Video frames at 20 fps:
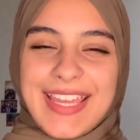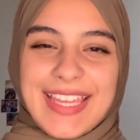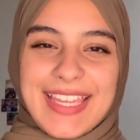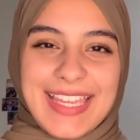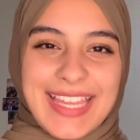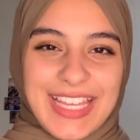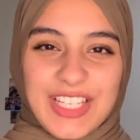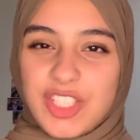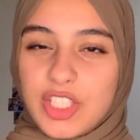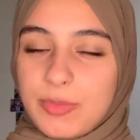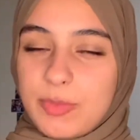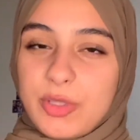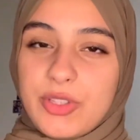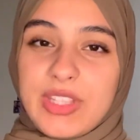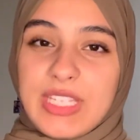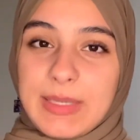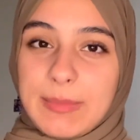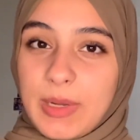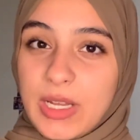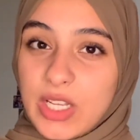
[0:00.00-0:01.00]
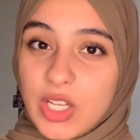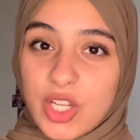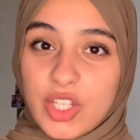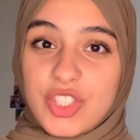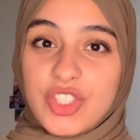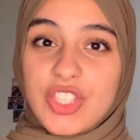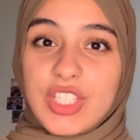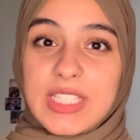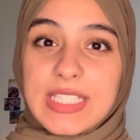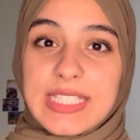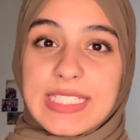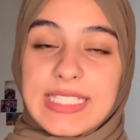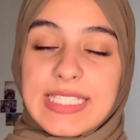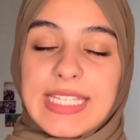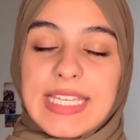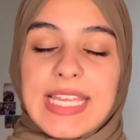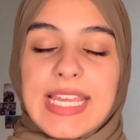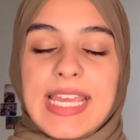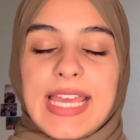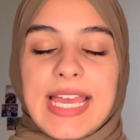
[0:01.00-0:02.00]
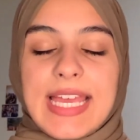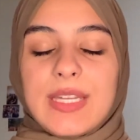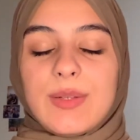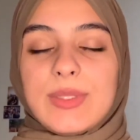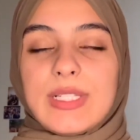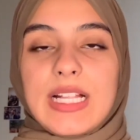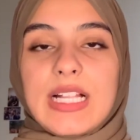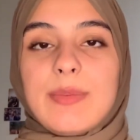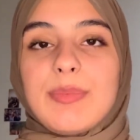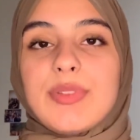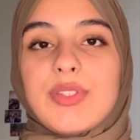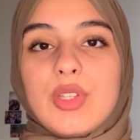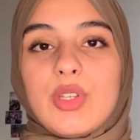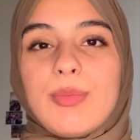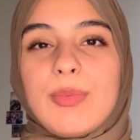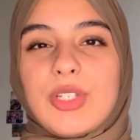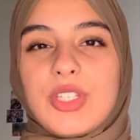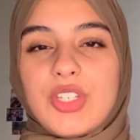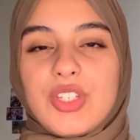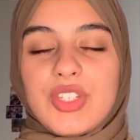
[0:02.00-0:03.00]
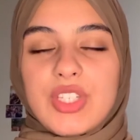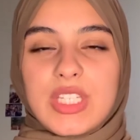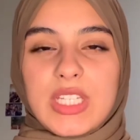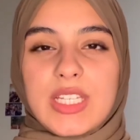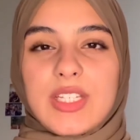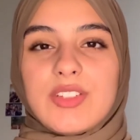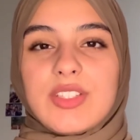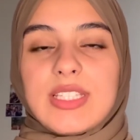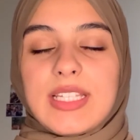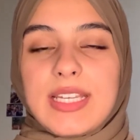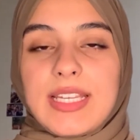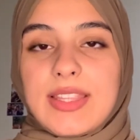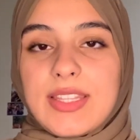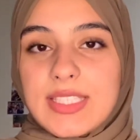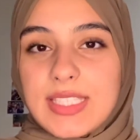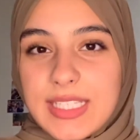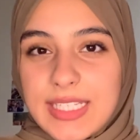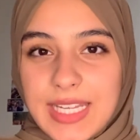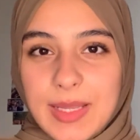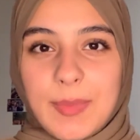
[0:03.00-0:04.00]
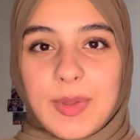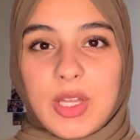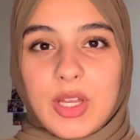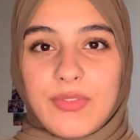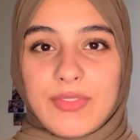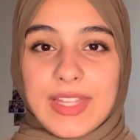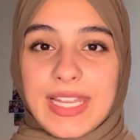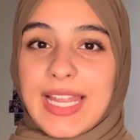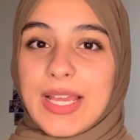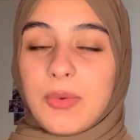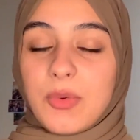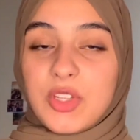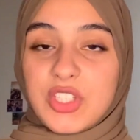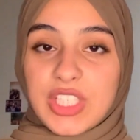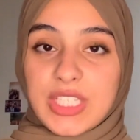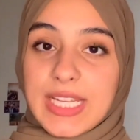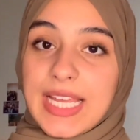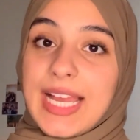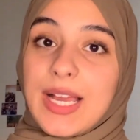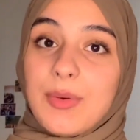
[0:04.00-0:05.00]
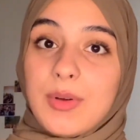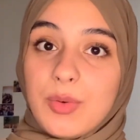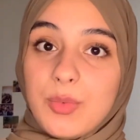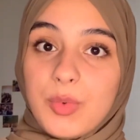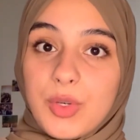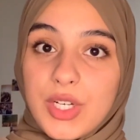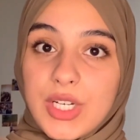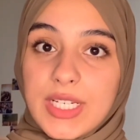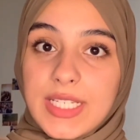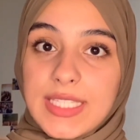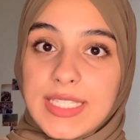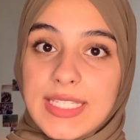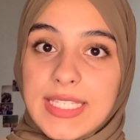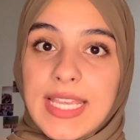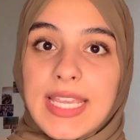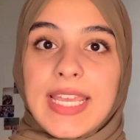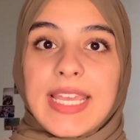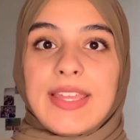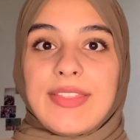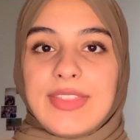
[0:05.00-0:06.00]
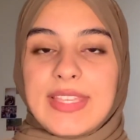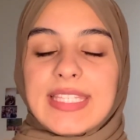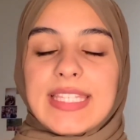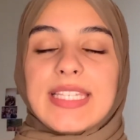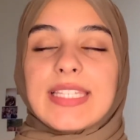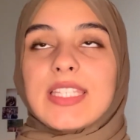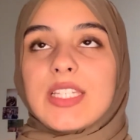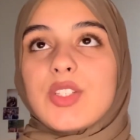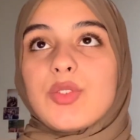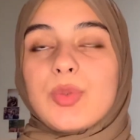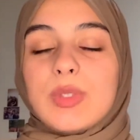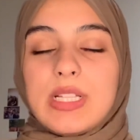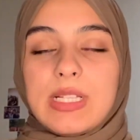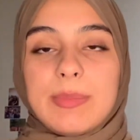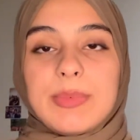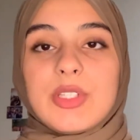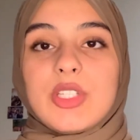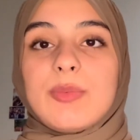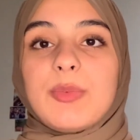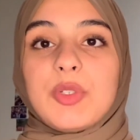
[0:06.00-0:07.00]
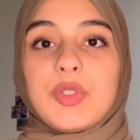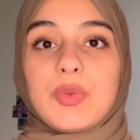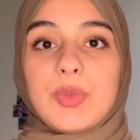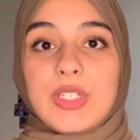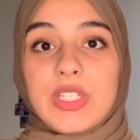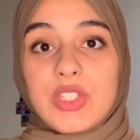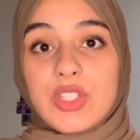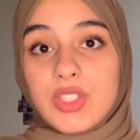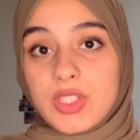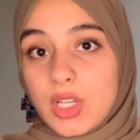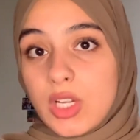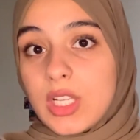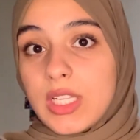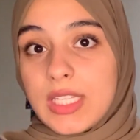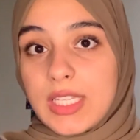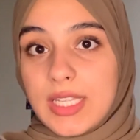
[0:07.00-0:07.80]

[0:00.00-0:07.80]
catch up on them unconsciously, and it will help so much in just understanding the dynamic of the language and how it works. This as such will help so much when you start